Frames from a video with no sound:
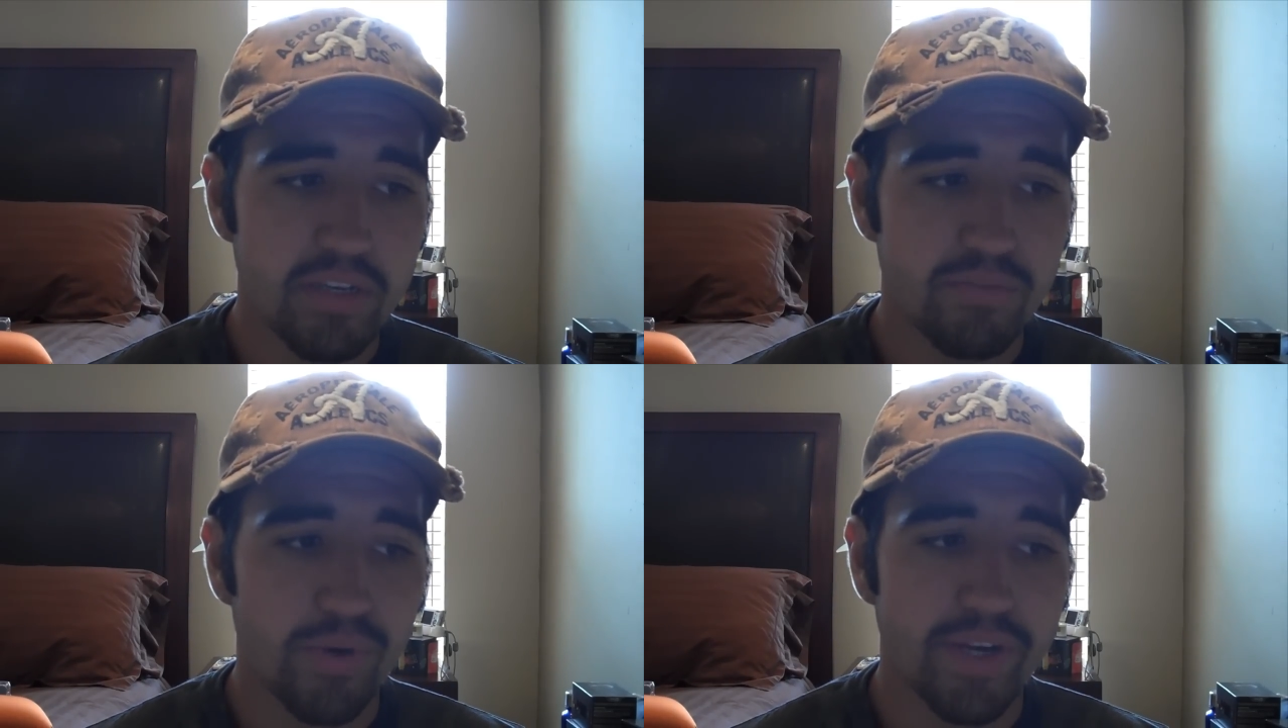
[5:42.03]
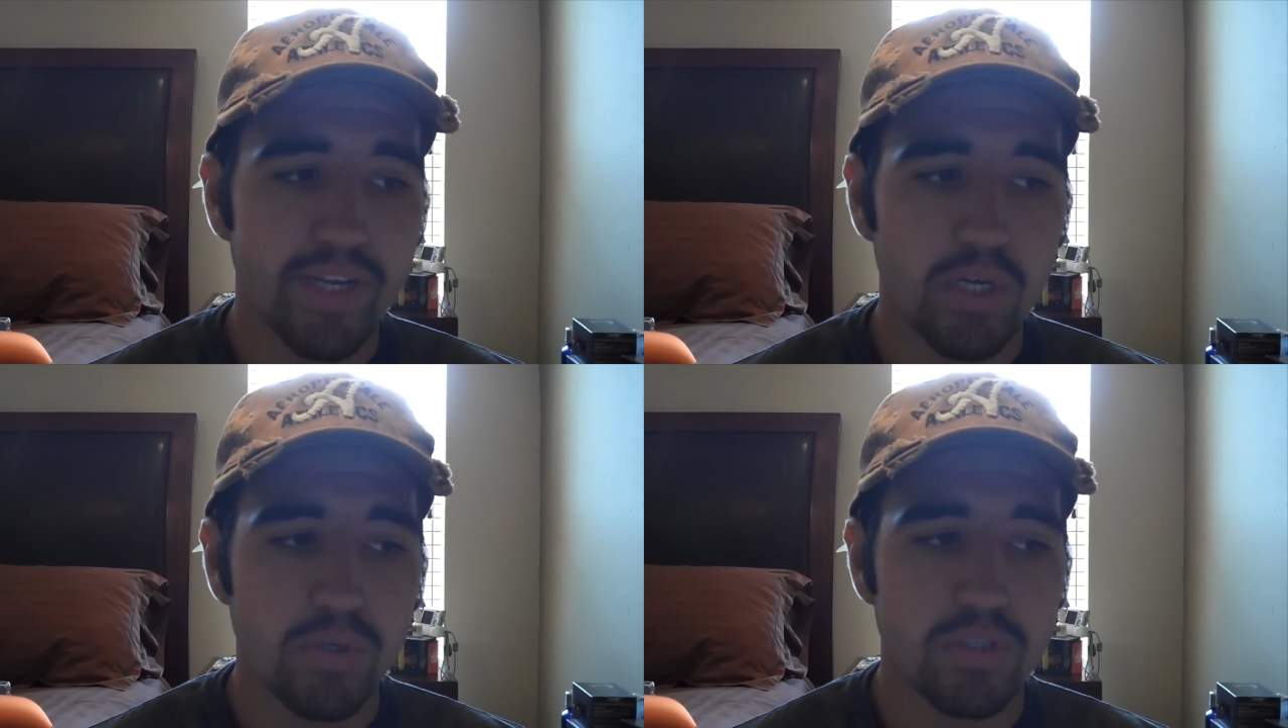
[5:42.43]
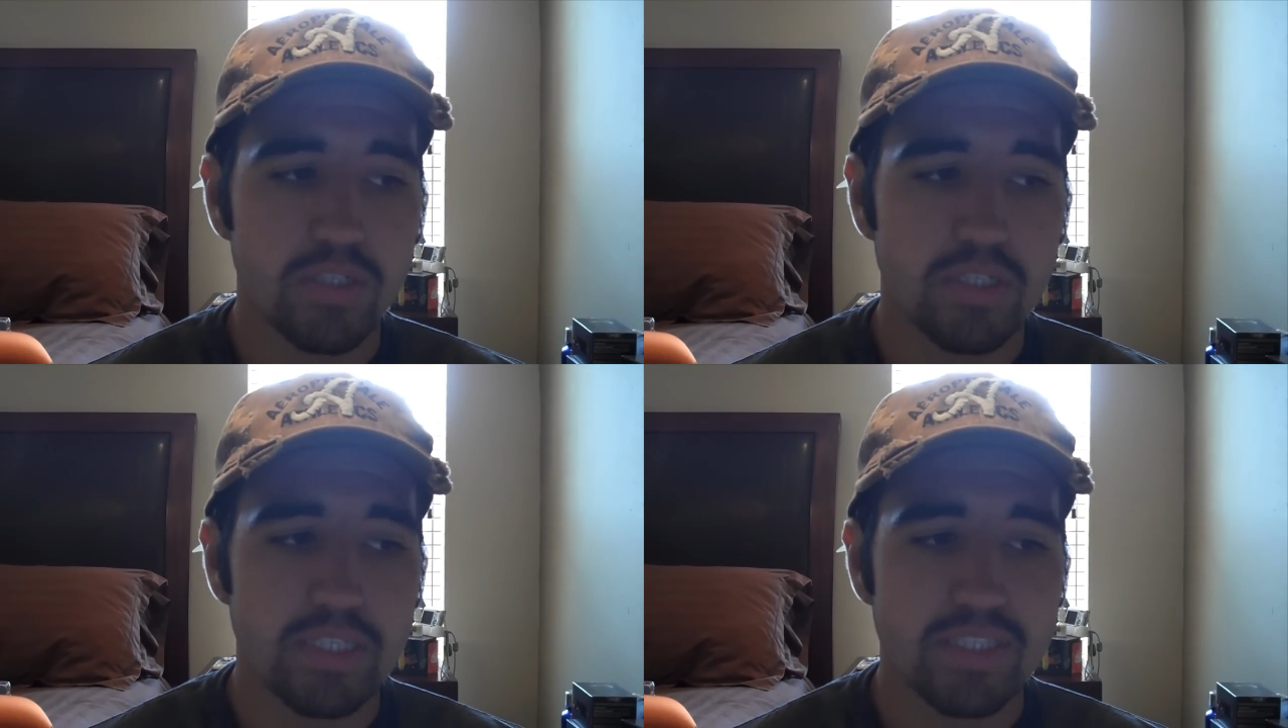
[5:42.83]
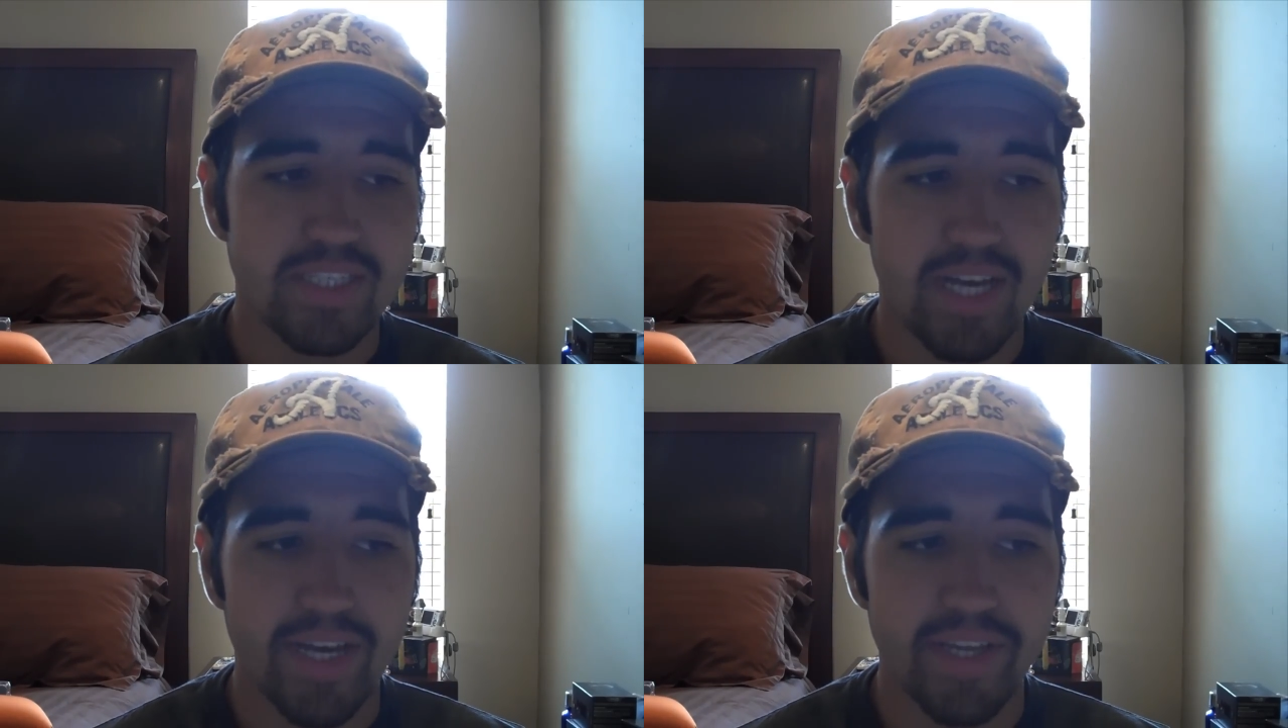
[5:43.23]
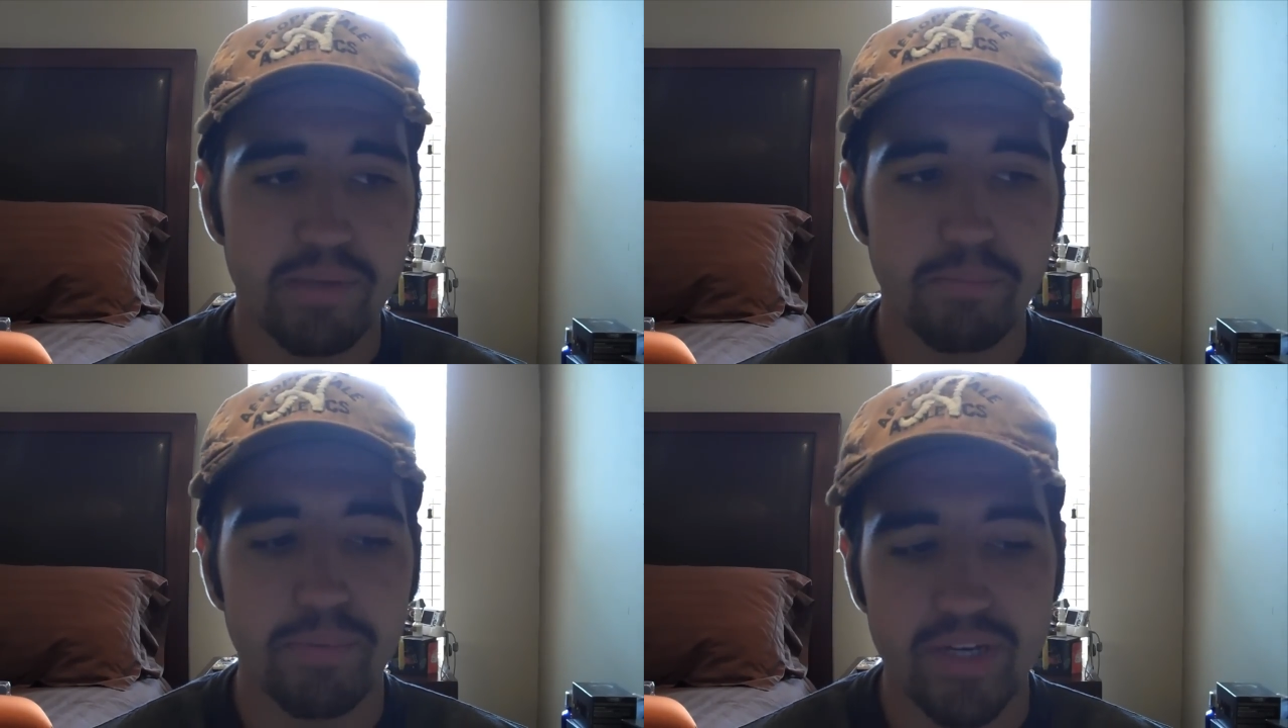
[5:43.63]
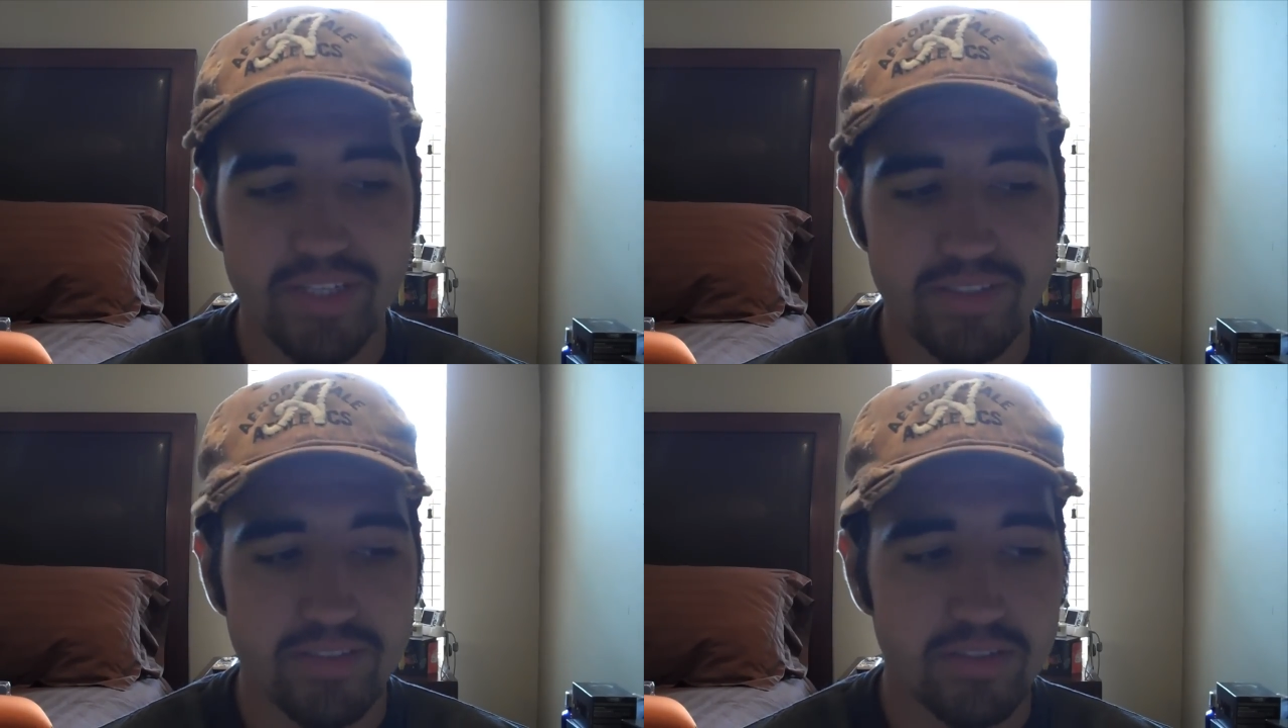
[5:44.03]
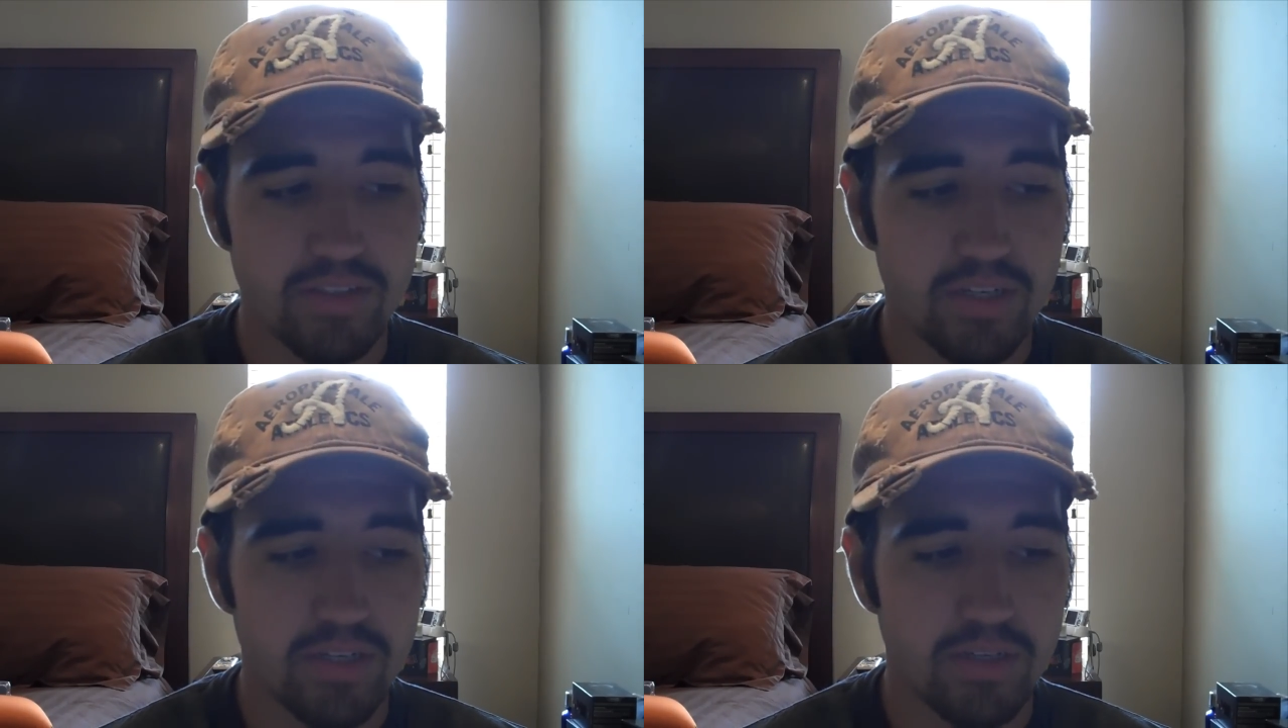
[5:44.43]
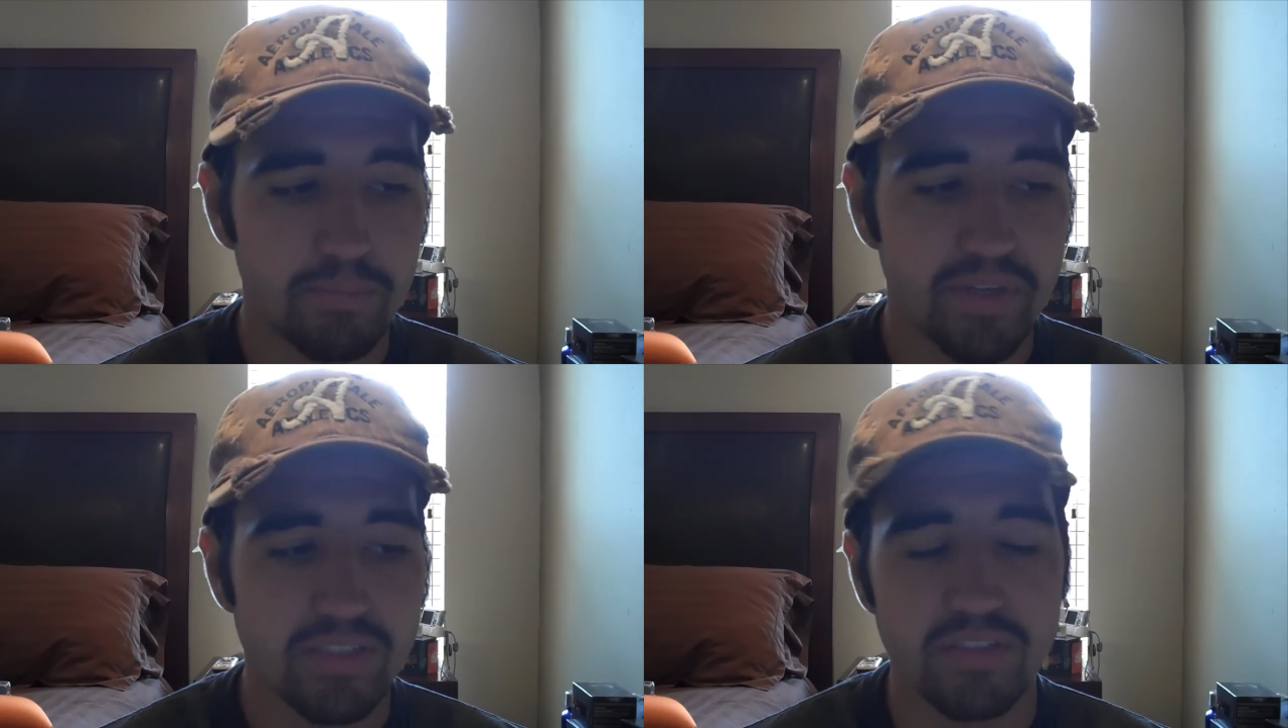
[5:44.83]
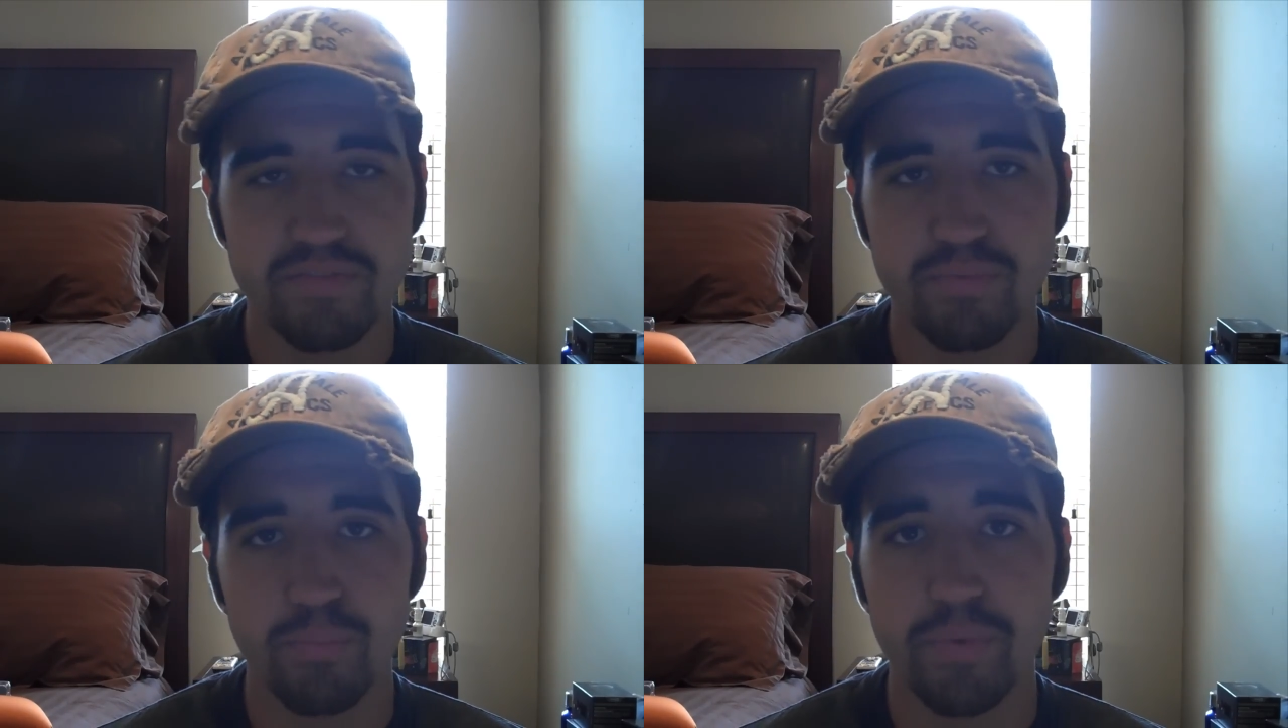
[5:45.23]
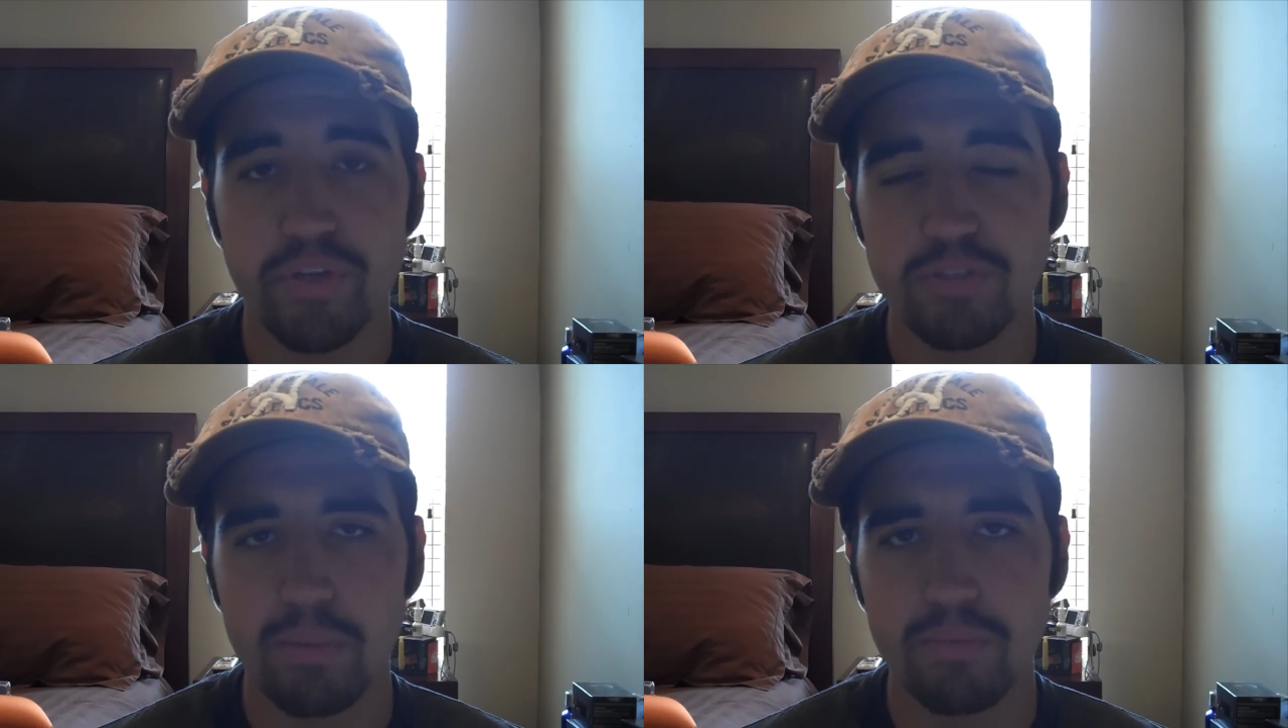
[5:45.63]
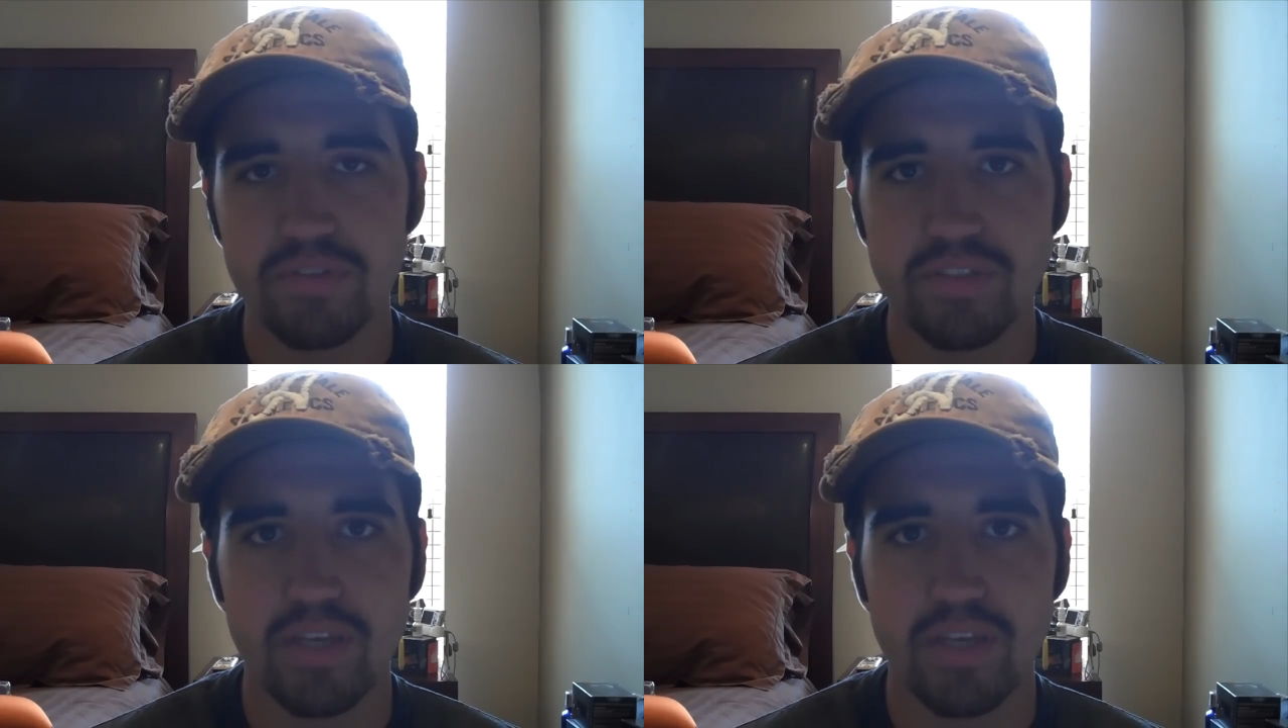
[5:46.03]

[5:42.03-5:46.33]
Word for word: of right now tied, but because of Windows Mobile's